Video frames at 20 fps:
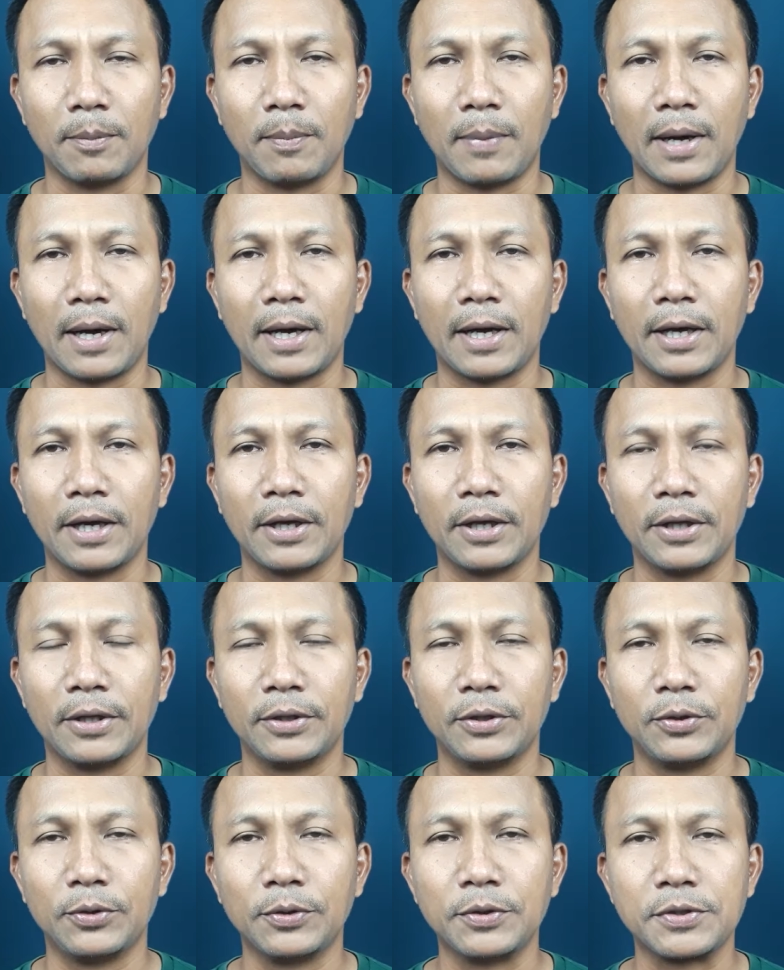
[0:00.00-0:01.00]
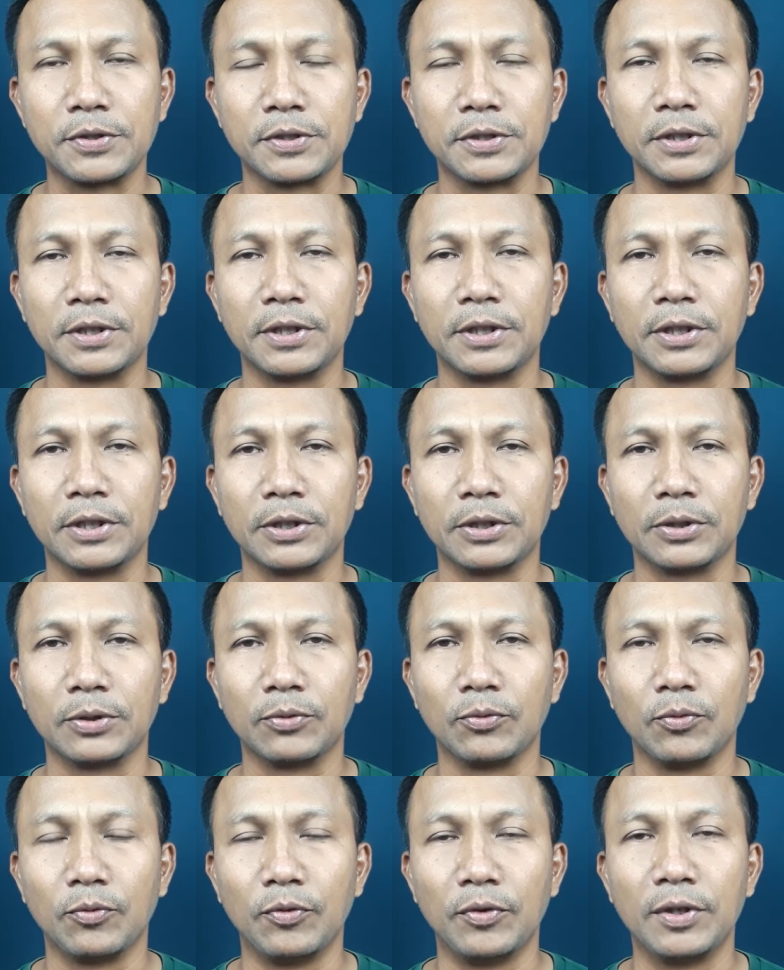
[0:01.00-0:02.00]
by
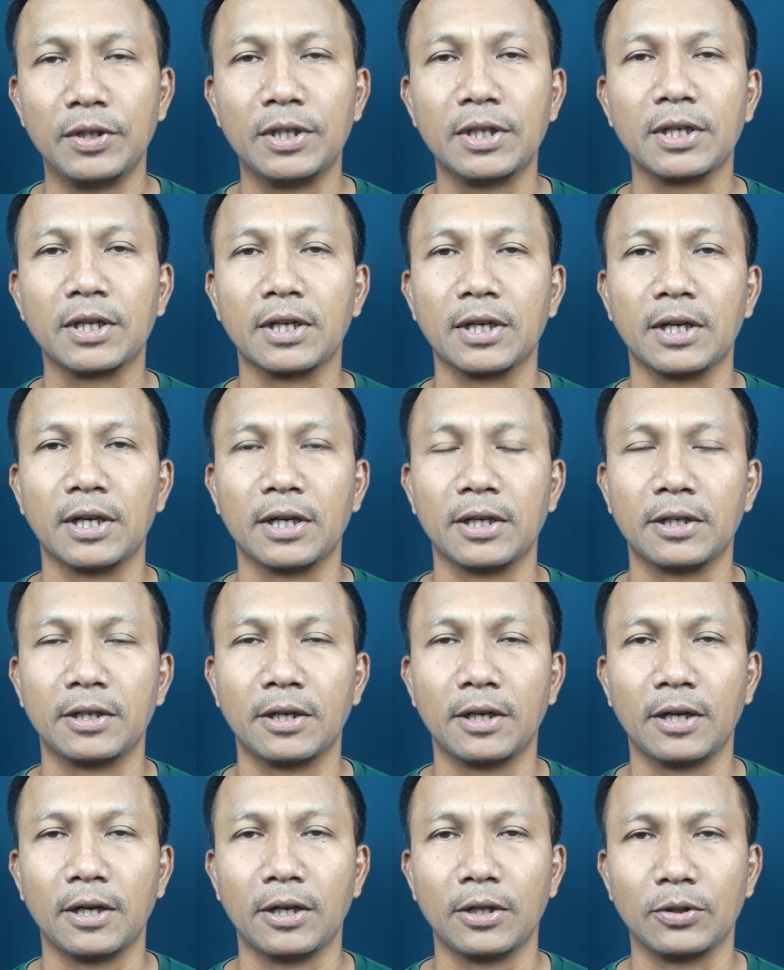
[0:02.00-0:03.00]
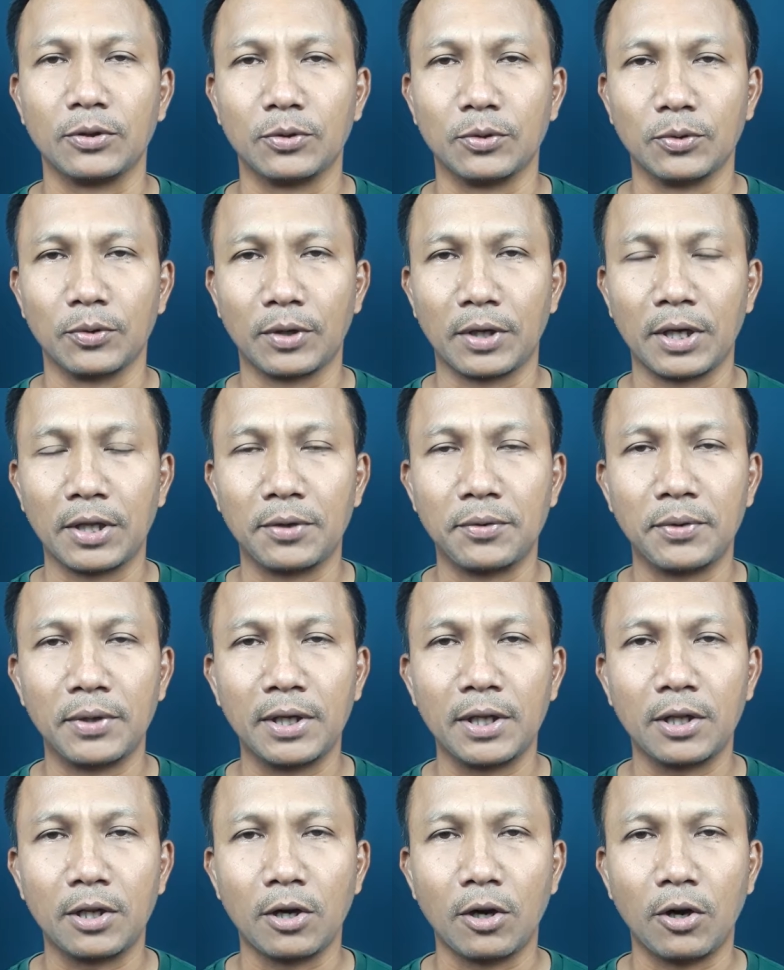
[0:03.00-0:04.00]
using vinegar to get
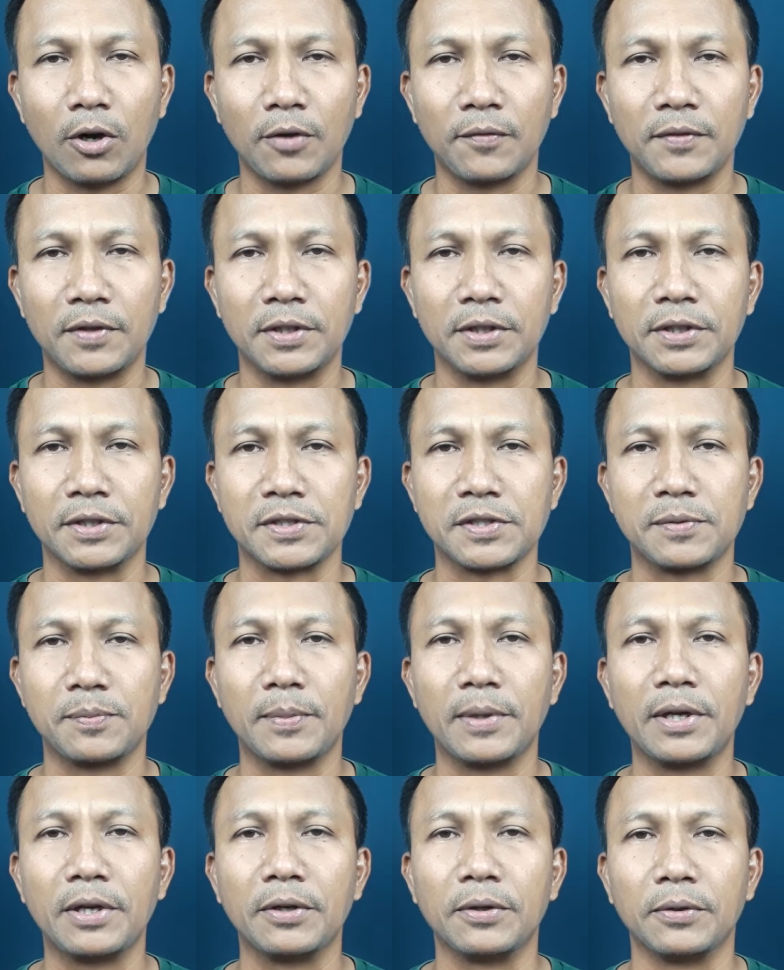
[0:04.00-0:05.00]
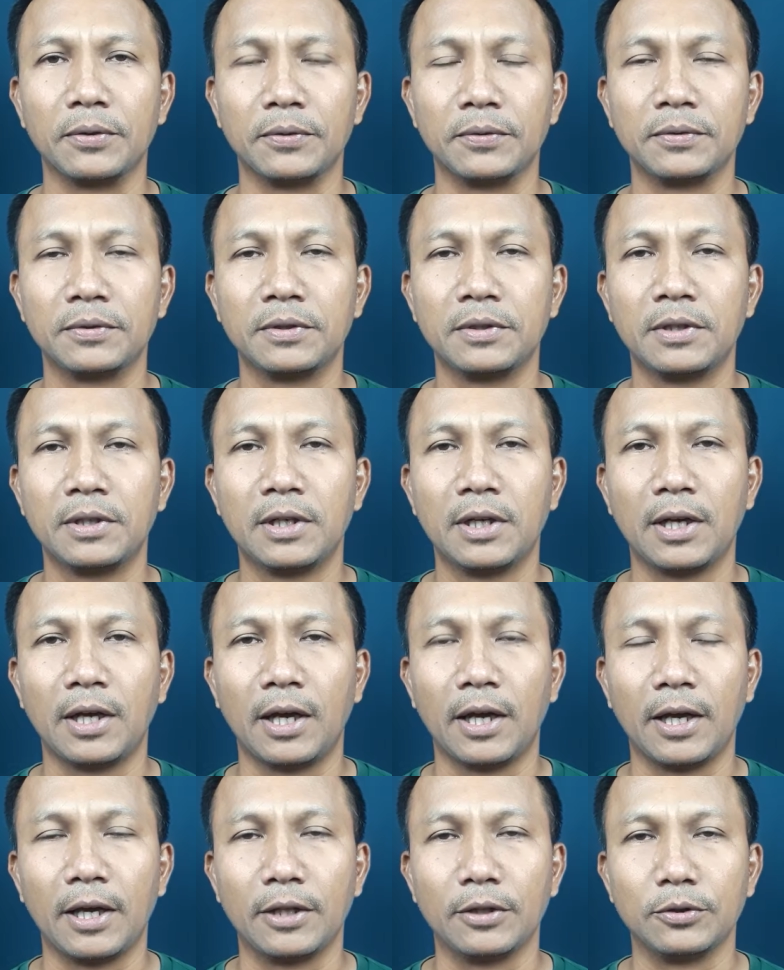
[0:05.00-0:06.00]
rid of the smell,
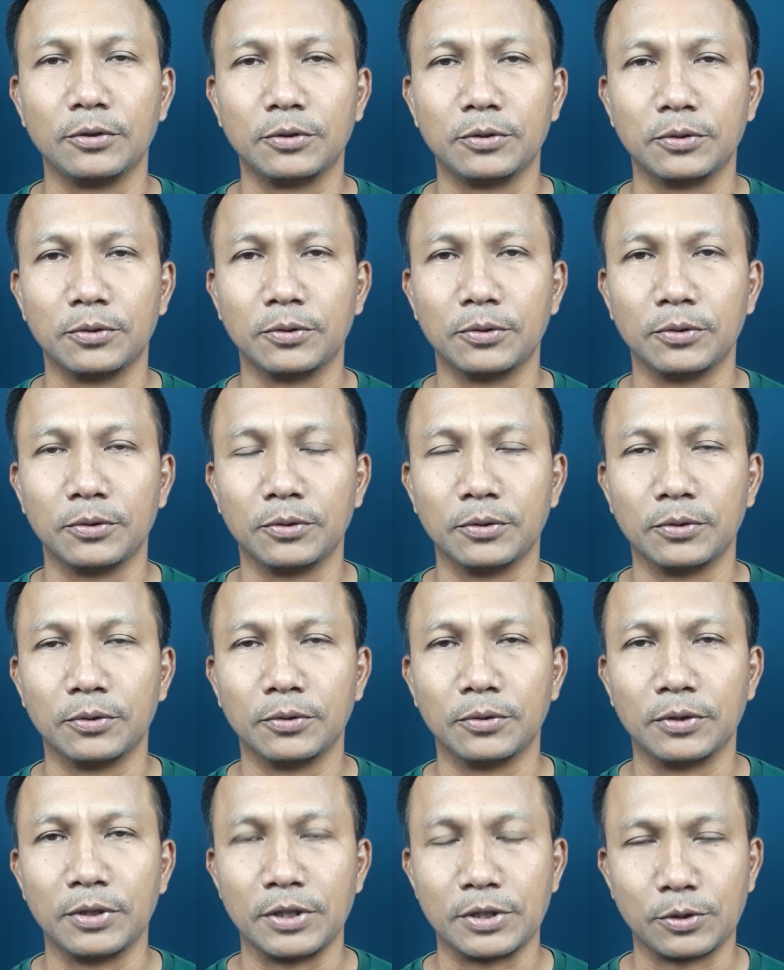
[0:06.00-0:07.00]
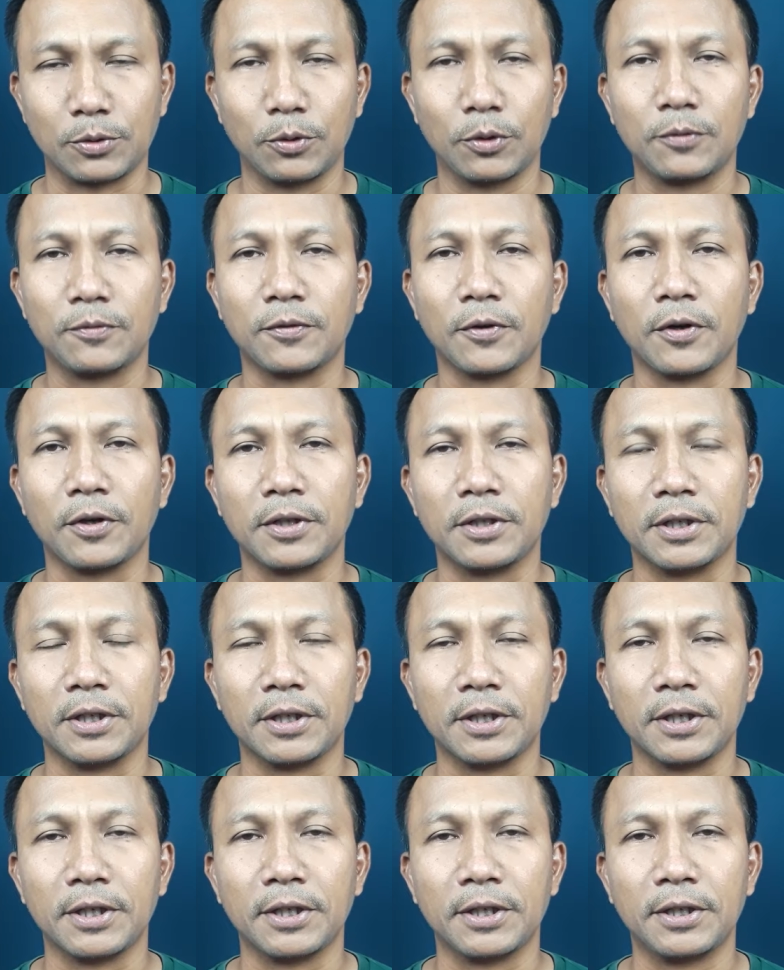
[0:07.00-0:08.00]
and to it's good for
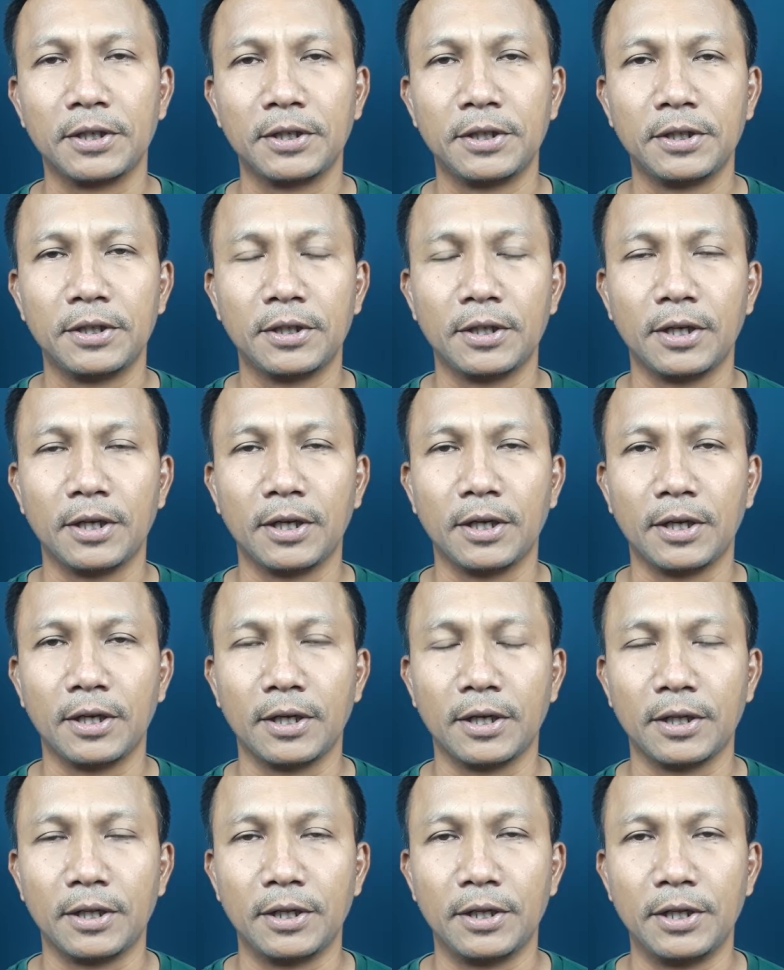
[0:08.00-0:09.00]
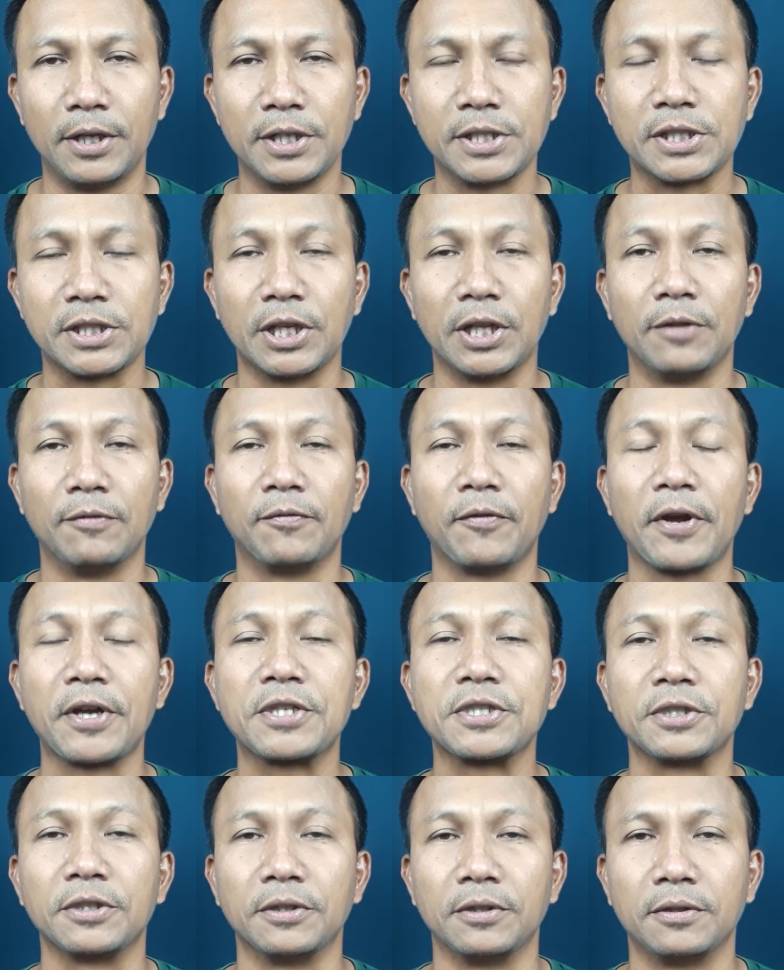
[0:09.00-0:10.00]
the
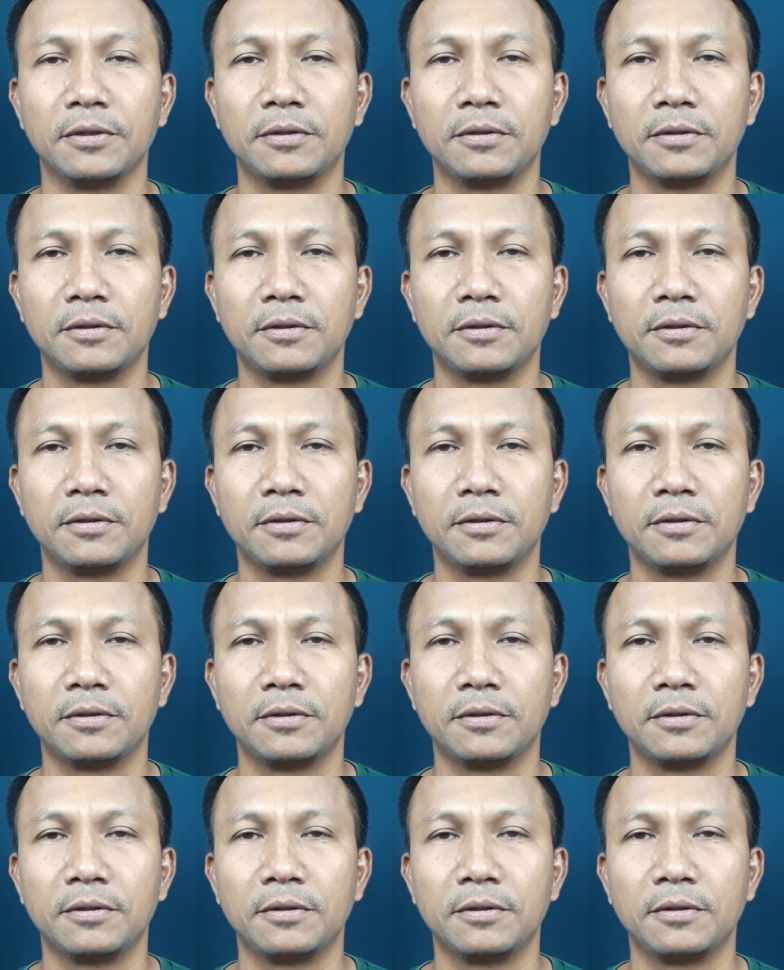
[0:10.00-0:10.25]
disinfection.